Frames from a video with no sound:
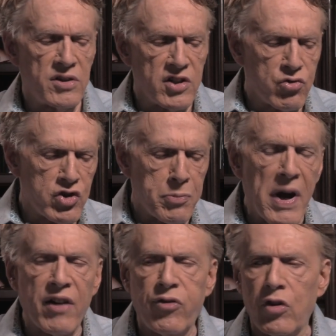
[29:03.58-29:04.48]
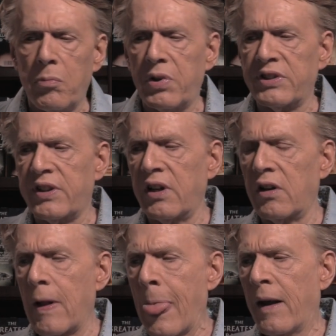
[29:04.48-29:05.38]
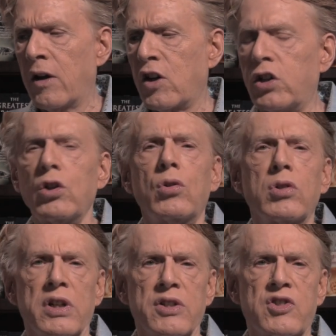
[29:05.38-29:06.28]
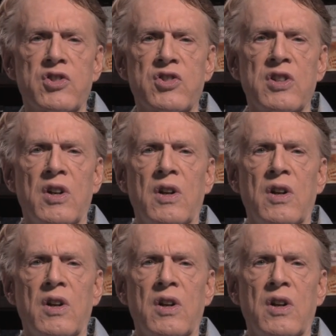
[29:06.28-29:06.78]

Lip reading: disrespectful, but they're clueless.